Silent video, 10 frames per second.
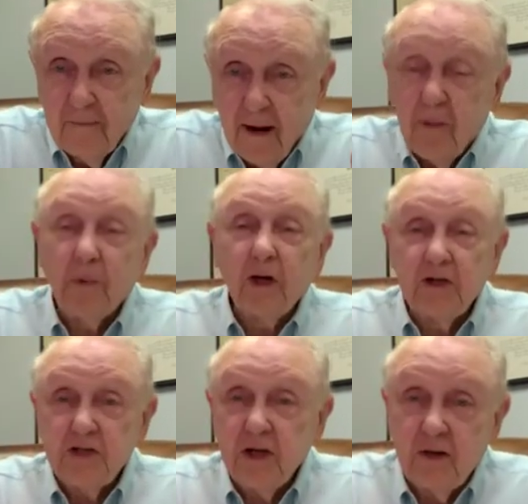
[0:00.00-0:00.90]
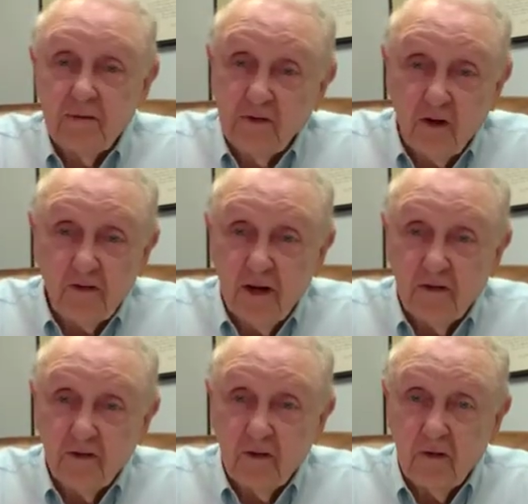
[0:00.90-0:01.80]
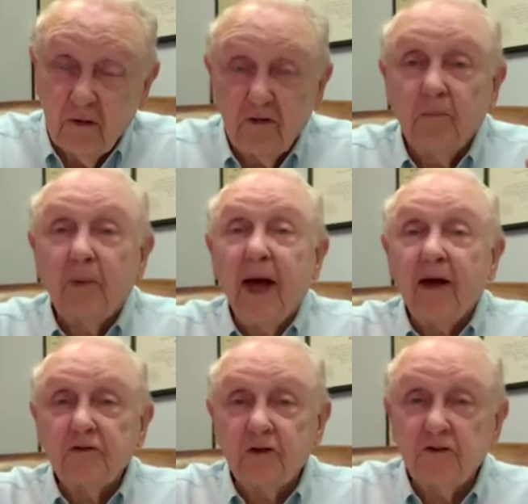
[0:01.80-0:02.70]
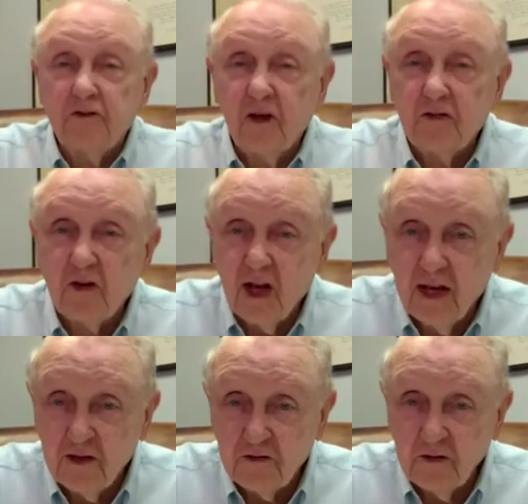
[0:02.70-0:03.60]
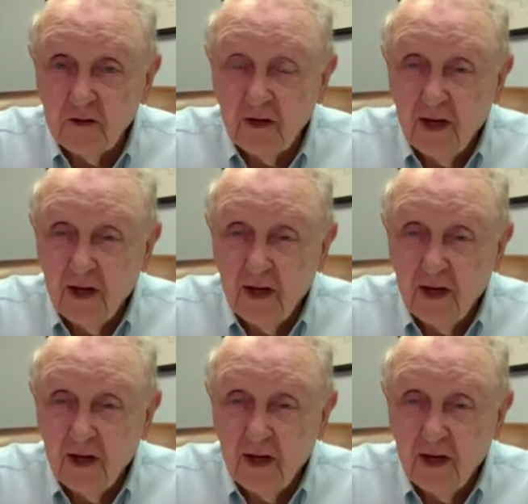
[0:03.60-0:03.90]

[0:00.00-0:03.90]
Our police chief just listened. Some pastors just listened.